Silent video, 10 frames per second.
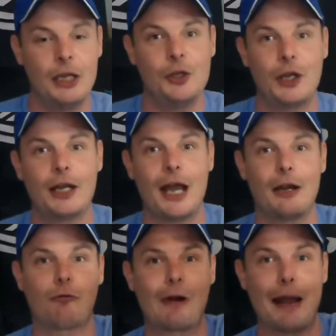you can
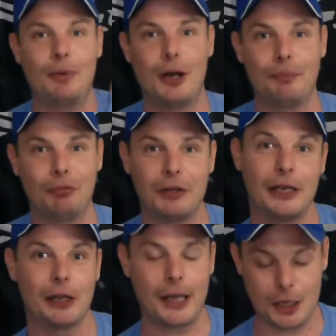kind of wrap it up
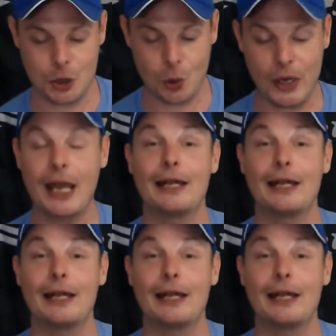like a joint,